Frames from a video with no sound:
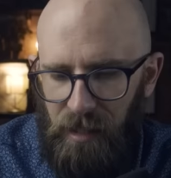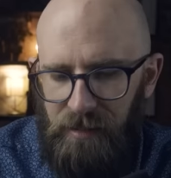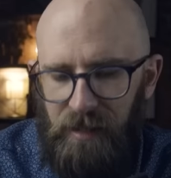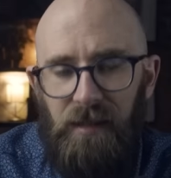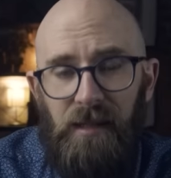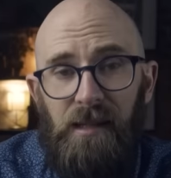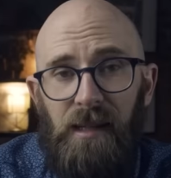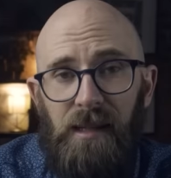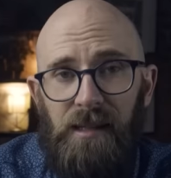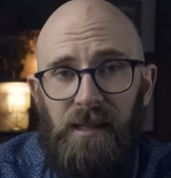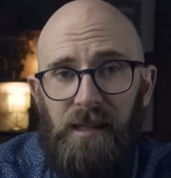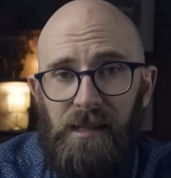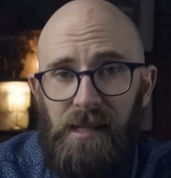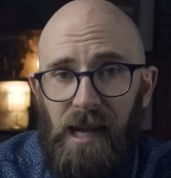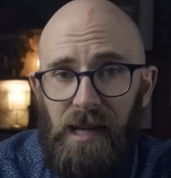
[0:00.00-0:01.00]
I think this
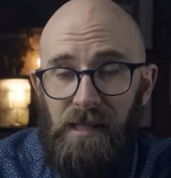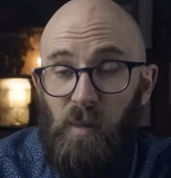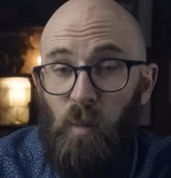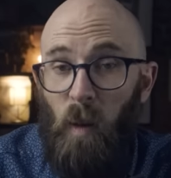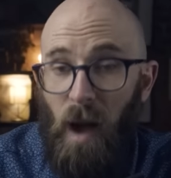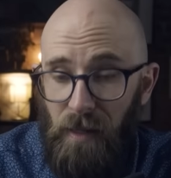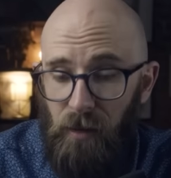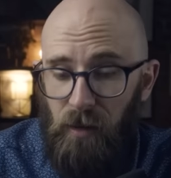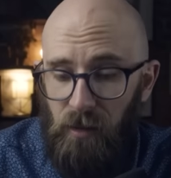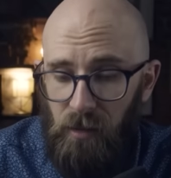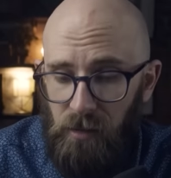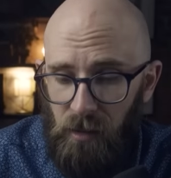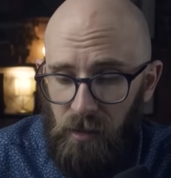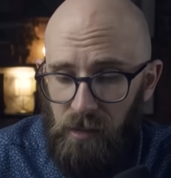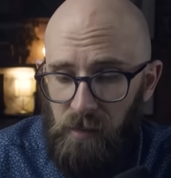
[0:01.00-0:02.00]
idea stands whether or
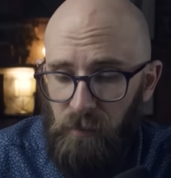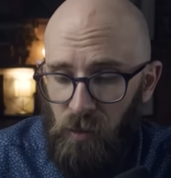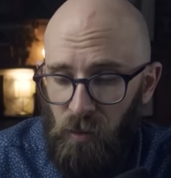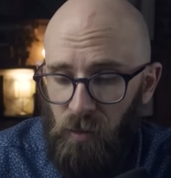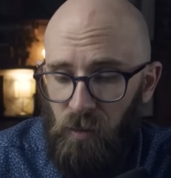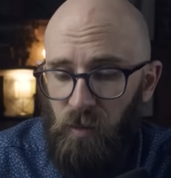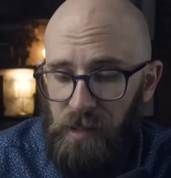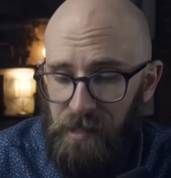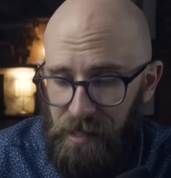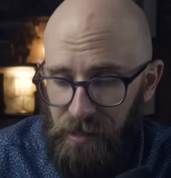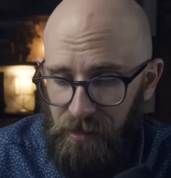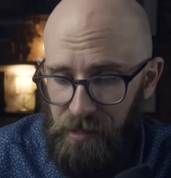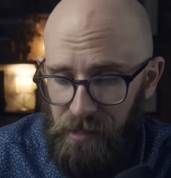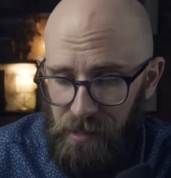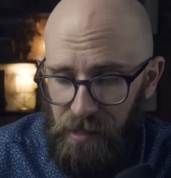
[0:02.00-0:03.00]
not Paul was
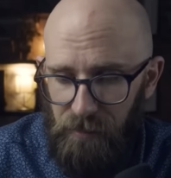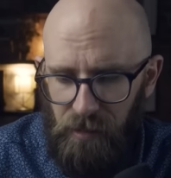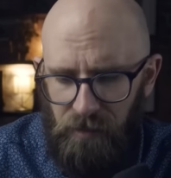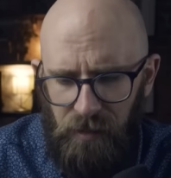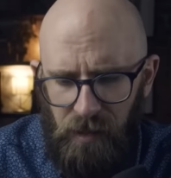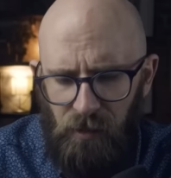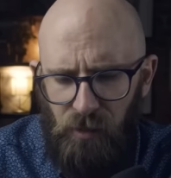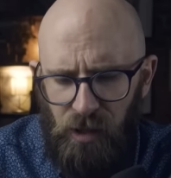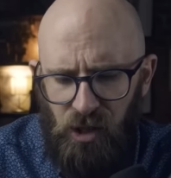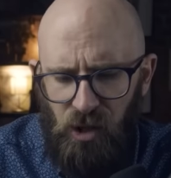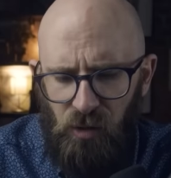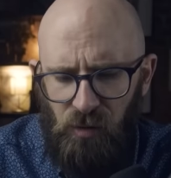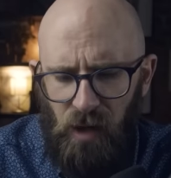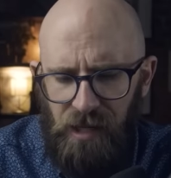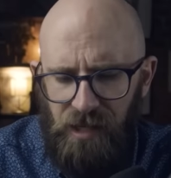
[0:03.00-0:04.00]
guilty. Even if the
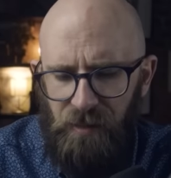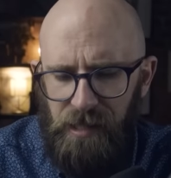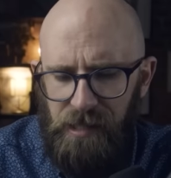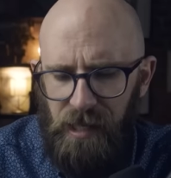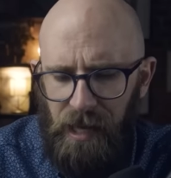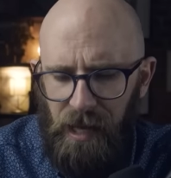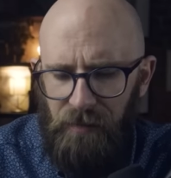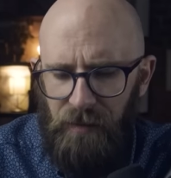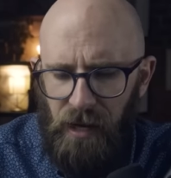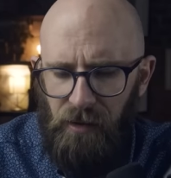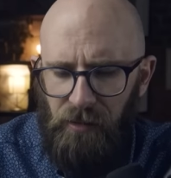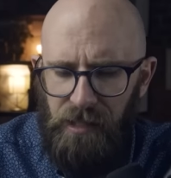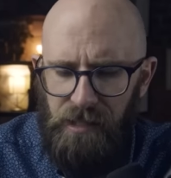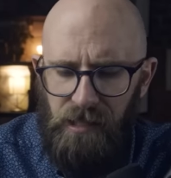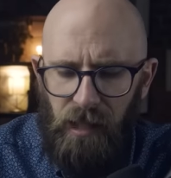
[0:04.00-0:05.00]
original writer was still out
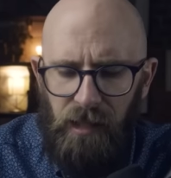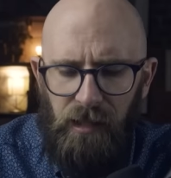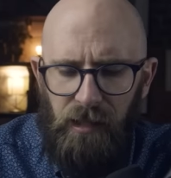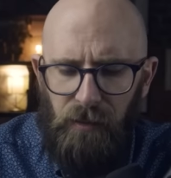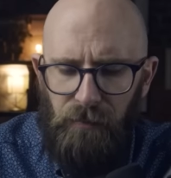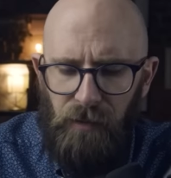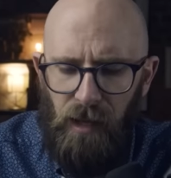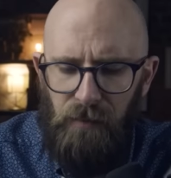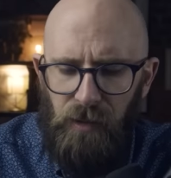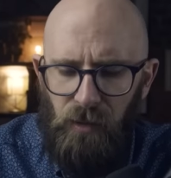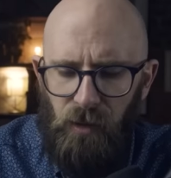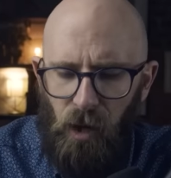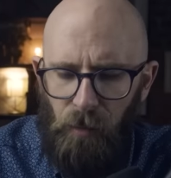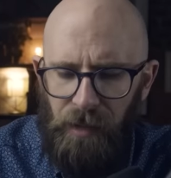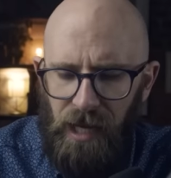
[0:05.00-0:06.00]
there, it's likely a fair few
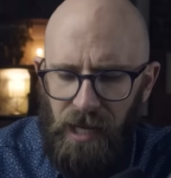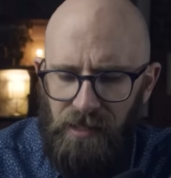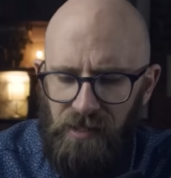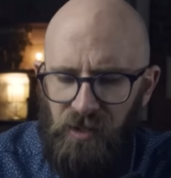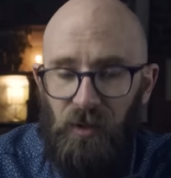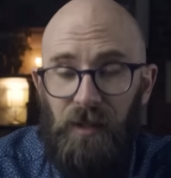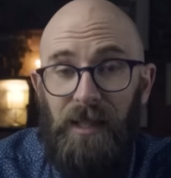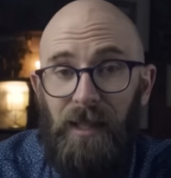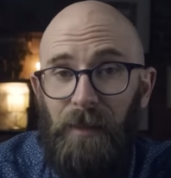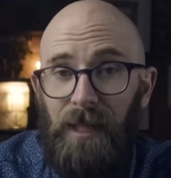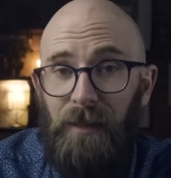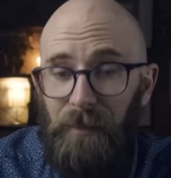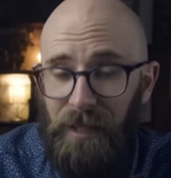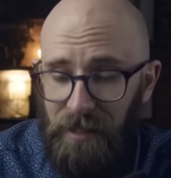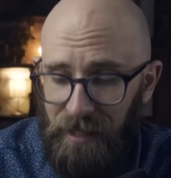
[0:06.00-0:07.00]
copycats joined them in
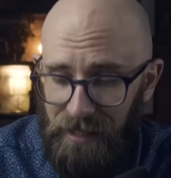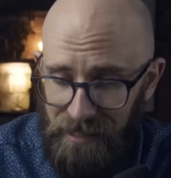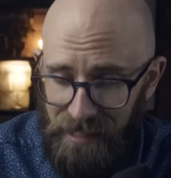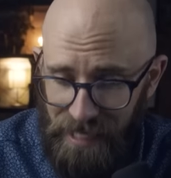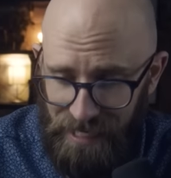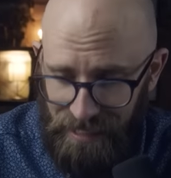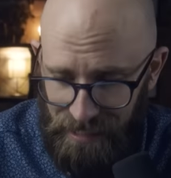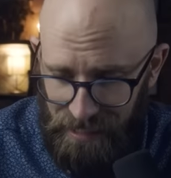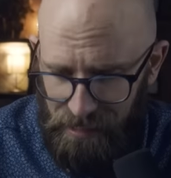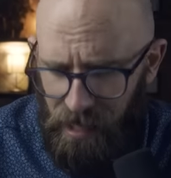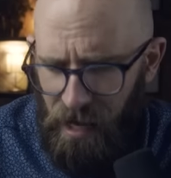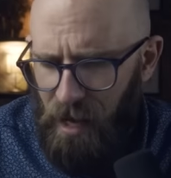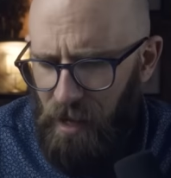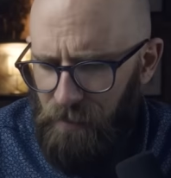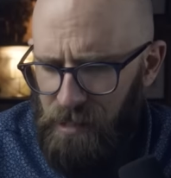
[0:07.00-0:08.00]
the mid-1980s.
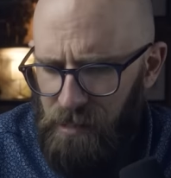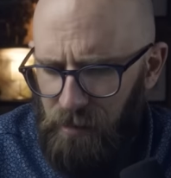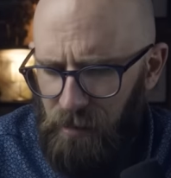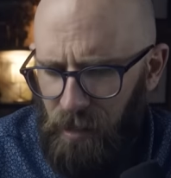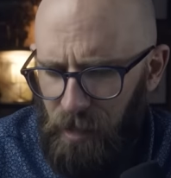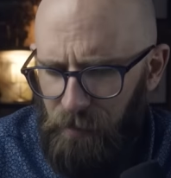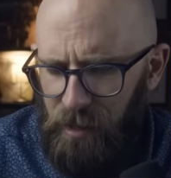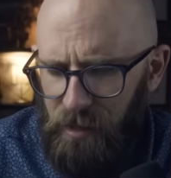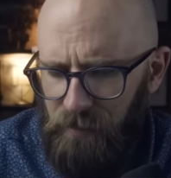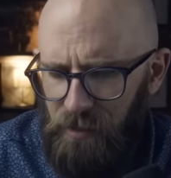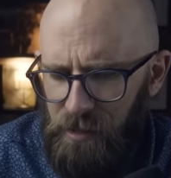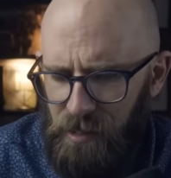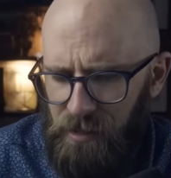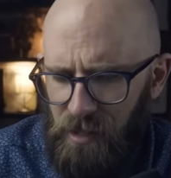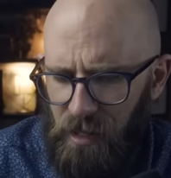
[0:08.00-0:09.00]
But still, I believe there
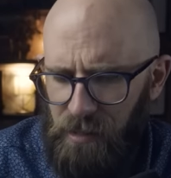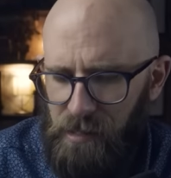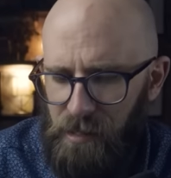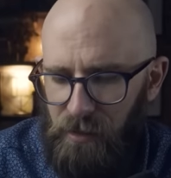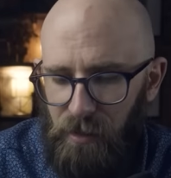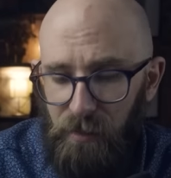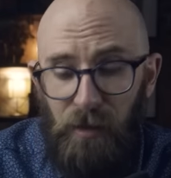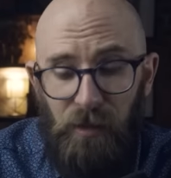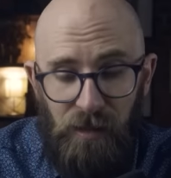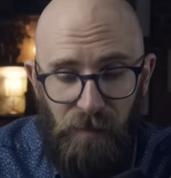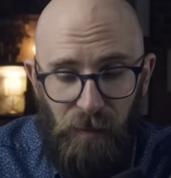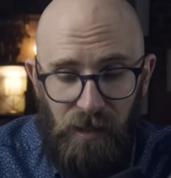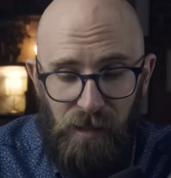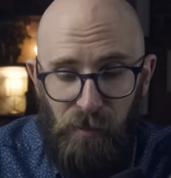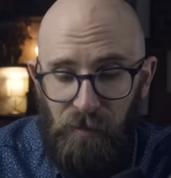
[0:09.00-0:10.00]
is a chance that he could have been
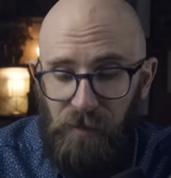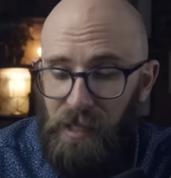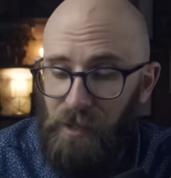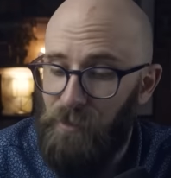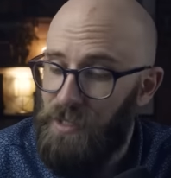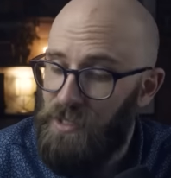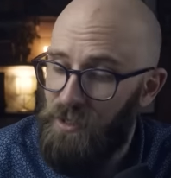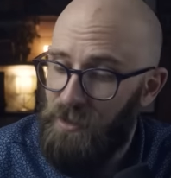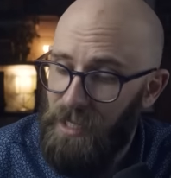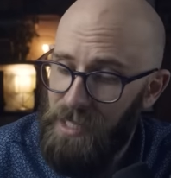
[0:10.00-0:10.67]
responsible for the original